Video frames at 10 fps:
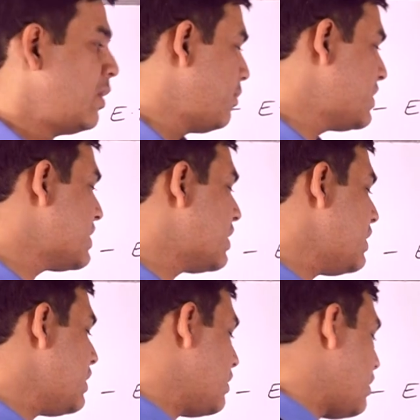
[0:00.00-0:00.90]

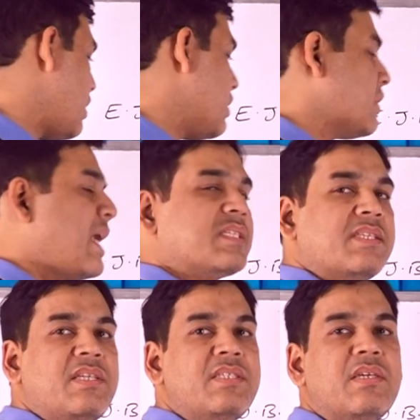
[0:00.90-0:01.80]
Basically, uh, that's
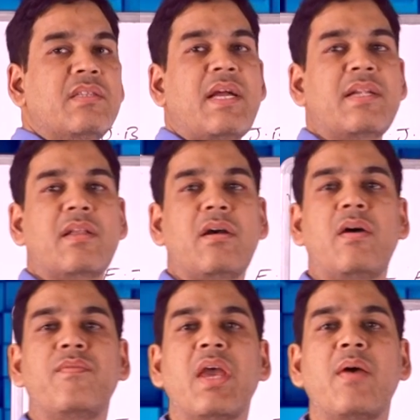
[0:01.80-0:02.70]
the reason that
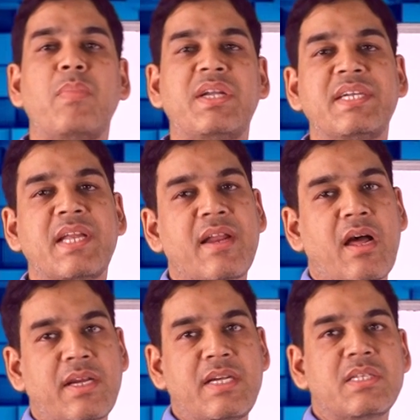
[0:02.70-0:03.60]
uh, we have multi-tier
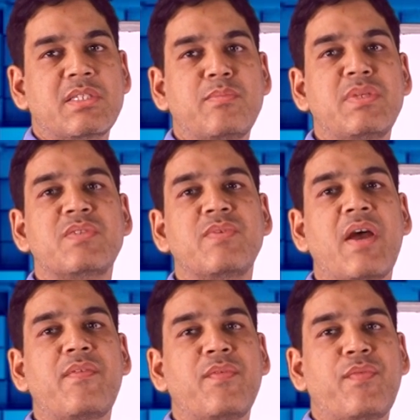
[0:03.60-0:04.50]
architecture means we
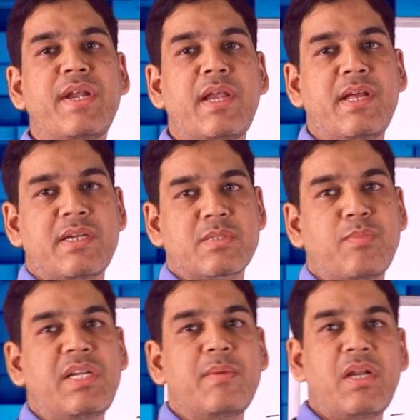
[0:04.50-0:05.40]
have different layers,
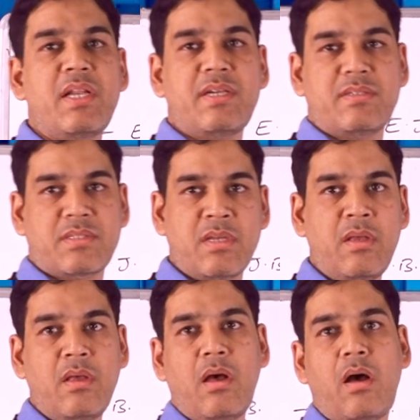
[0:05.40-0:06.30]
multiple layers
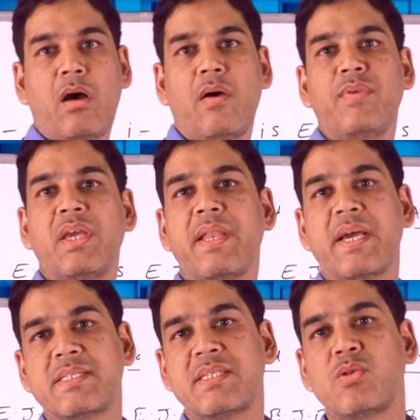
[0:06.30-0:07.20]
uh, we can
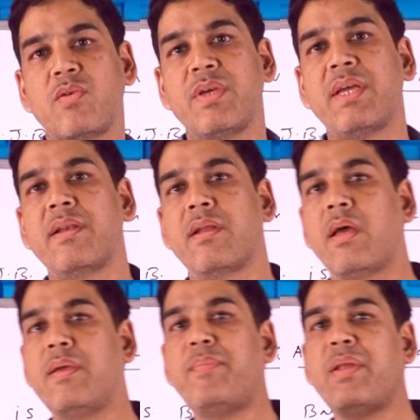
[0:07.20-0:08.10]
access or we can
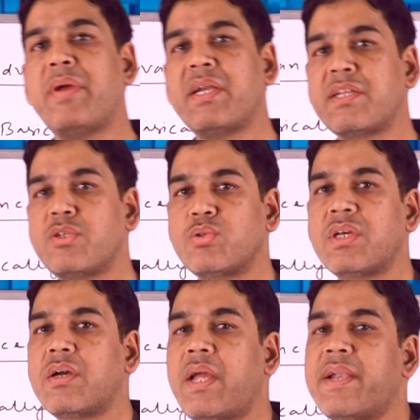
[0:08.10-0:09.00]
uh, implement into
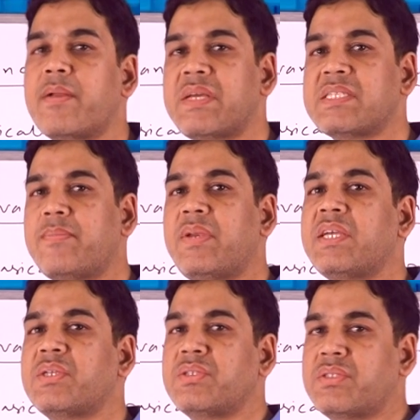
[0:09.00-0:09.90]
the enterprise
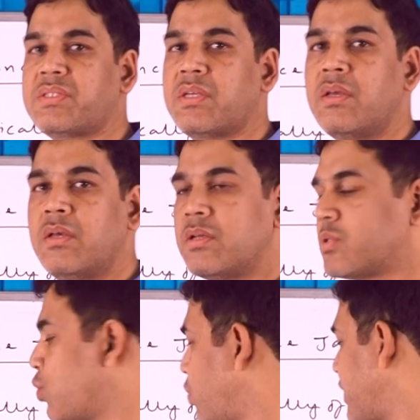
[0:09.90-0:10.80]
applications.
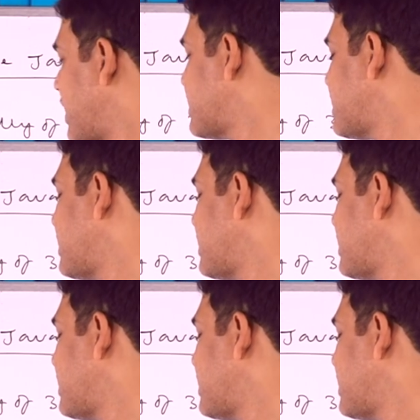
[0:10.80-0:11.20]
So we can say